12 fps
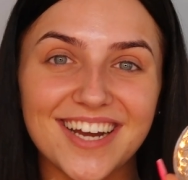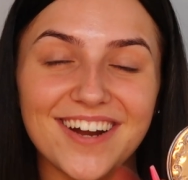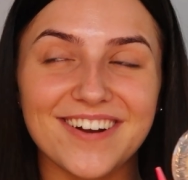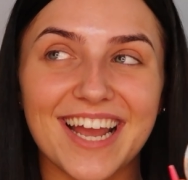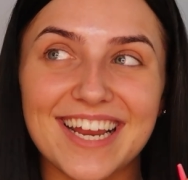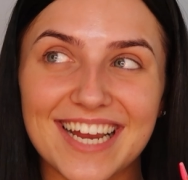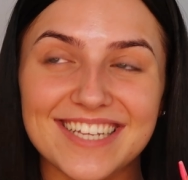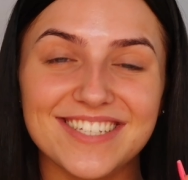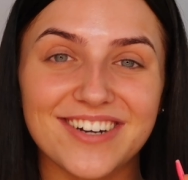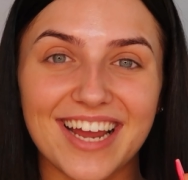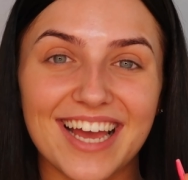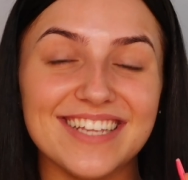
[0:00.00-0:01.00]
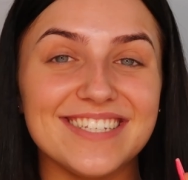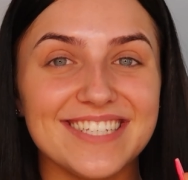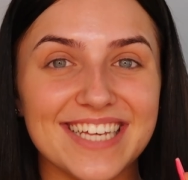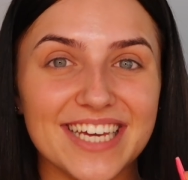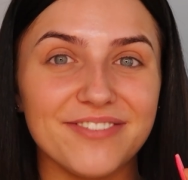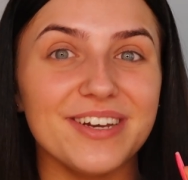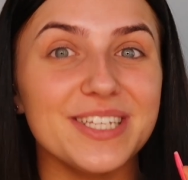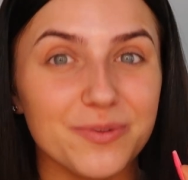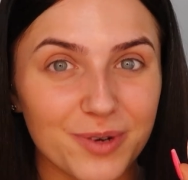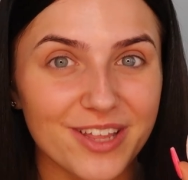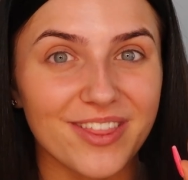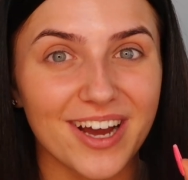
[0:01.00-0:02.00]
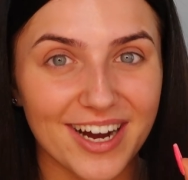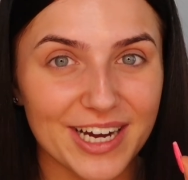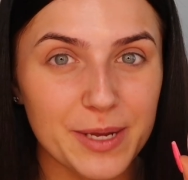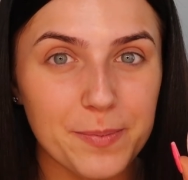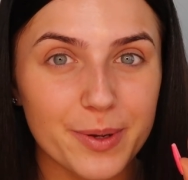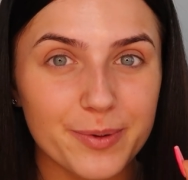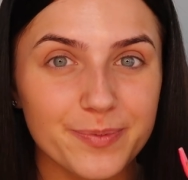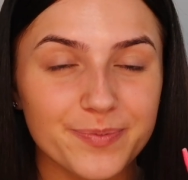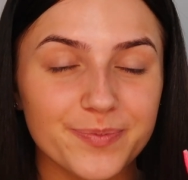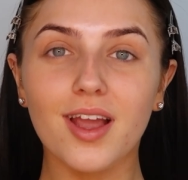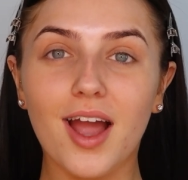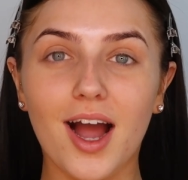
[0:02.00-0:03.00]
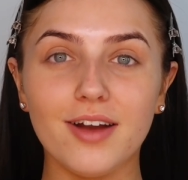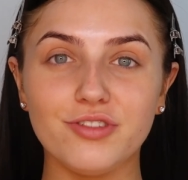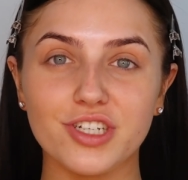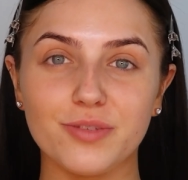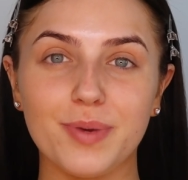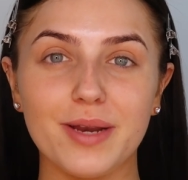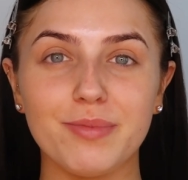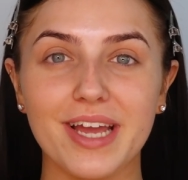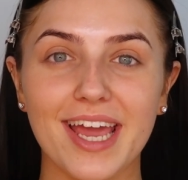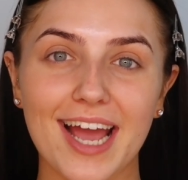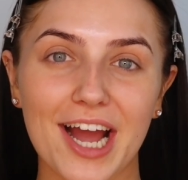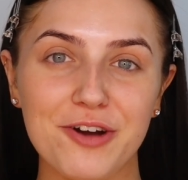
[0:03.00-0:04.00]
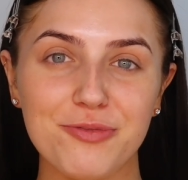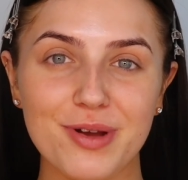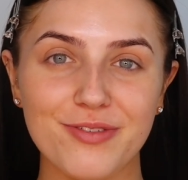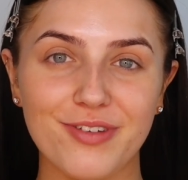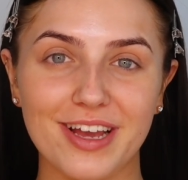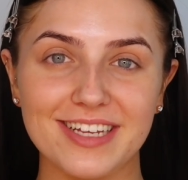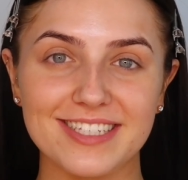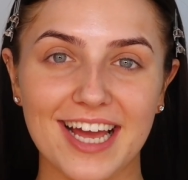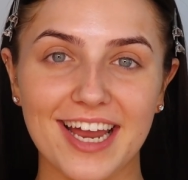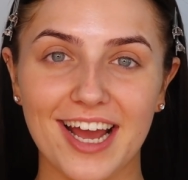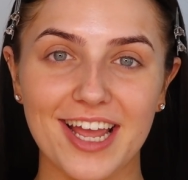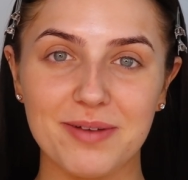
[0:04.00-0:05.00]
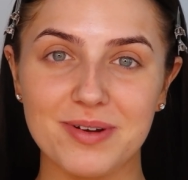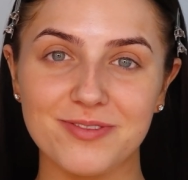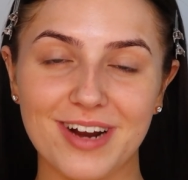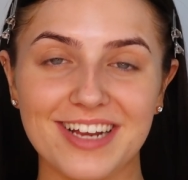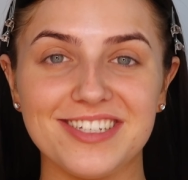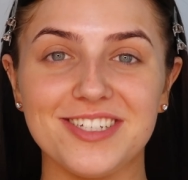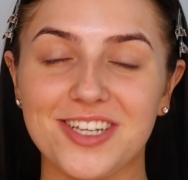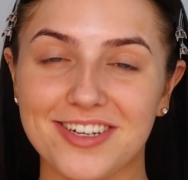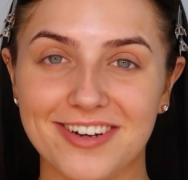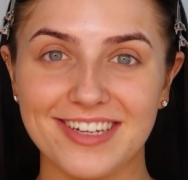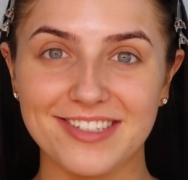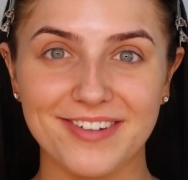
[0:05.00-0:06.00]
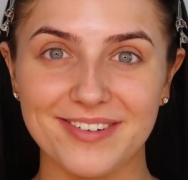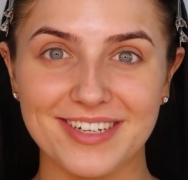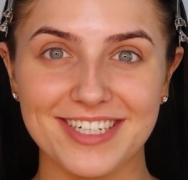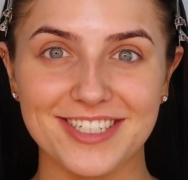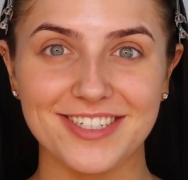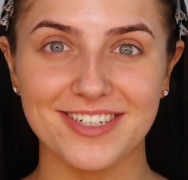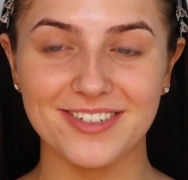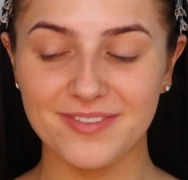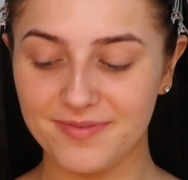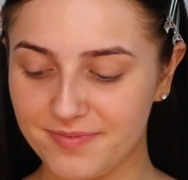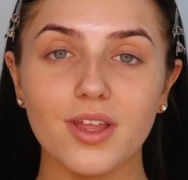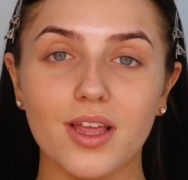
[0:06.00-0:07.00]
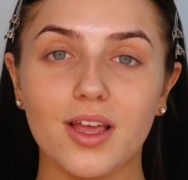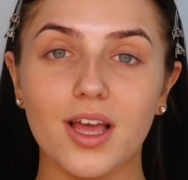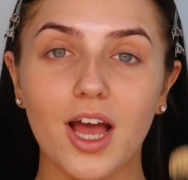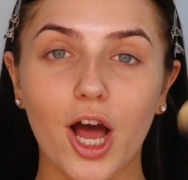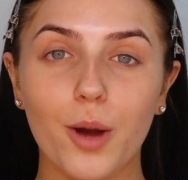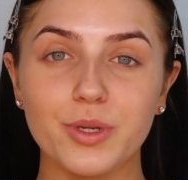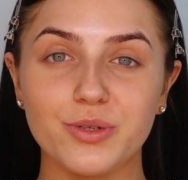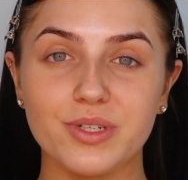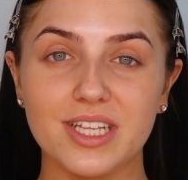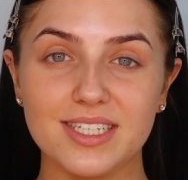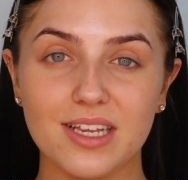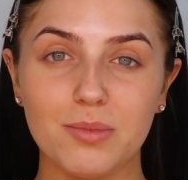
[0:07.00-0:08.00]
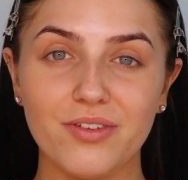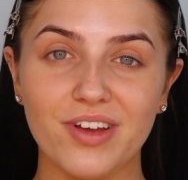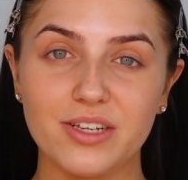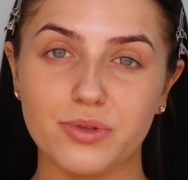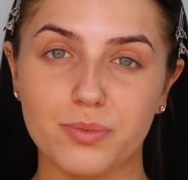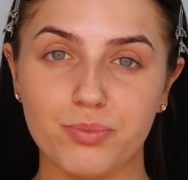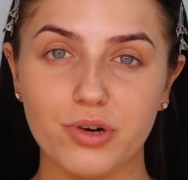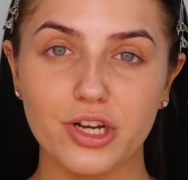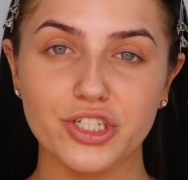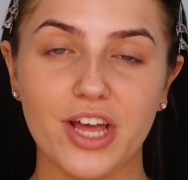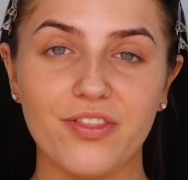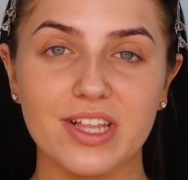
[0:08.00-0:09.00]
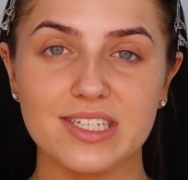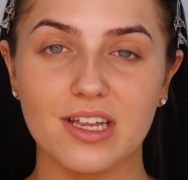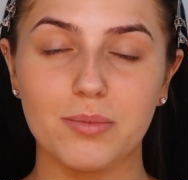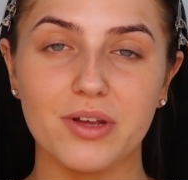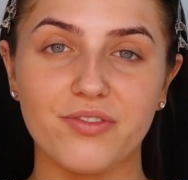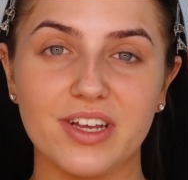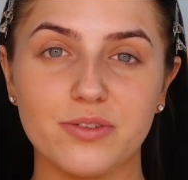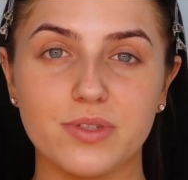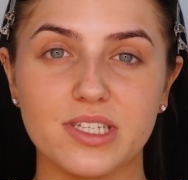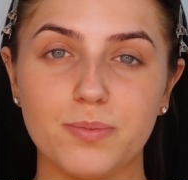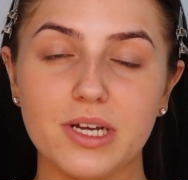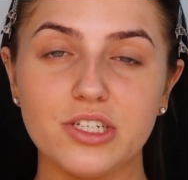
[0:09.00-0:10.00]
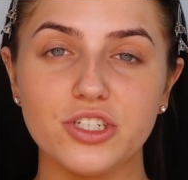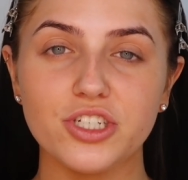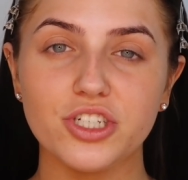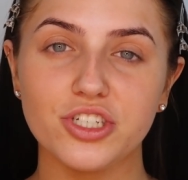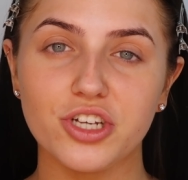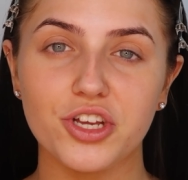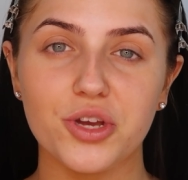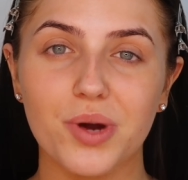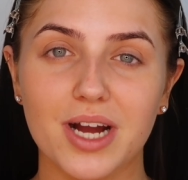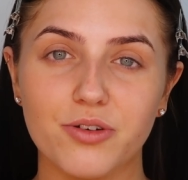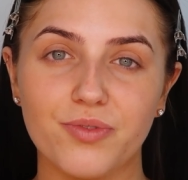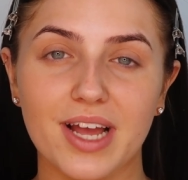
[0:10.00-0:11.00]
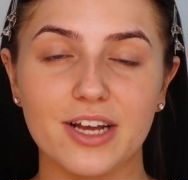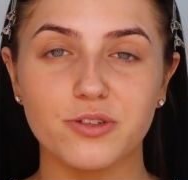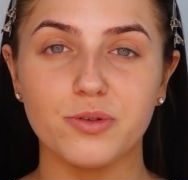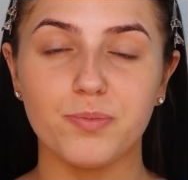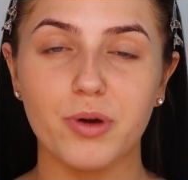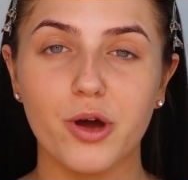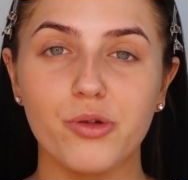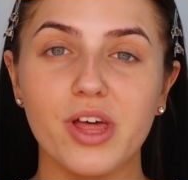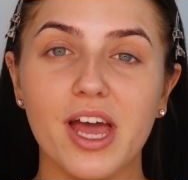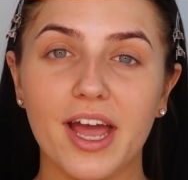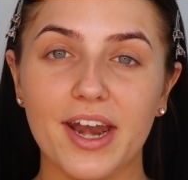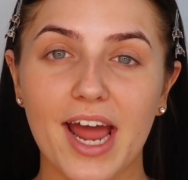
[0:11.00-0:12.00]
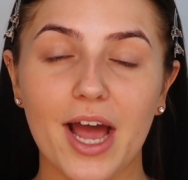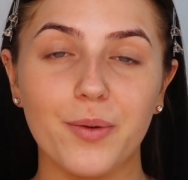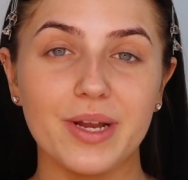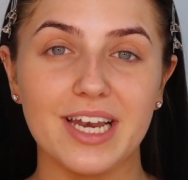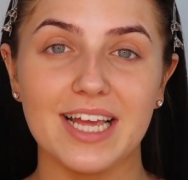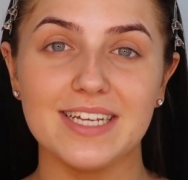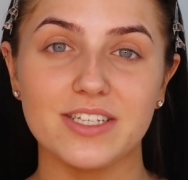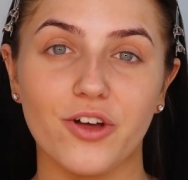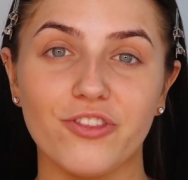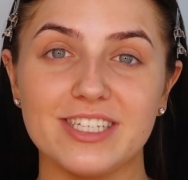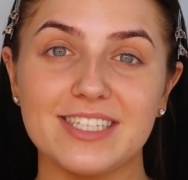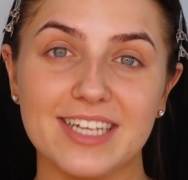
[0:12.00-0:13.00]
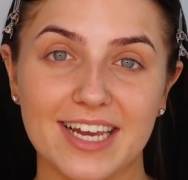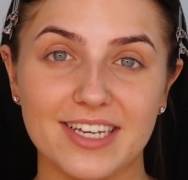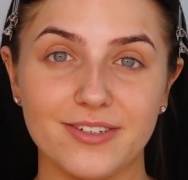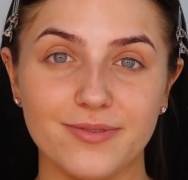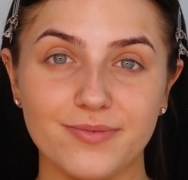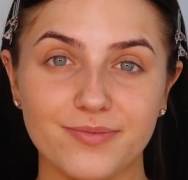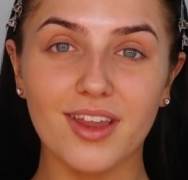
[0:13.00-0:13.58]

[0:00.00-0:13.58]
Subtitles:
Okay, let's try it and see if it is worth the hype. I've just pinned my hair out of my face and I am ready to try the foundation. I'll be doing this side of my face with a brush and this side of my face with a sponge just to show you how it reacts with both and how it lays on the skin.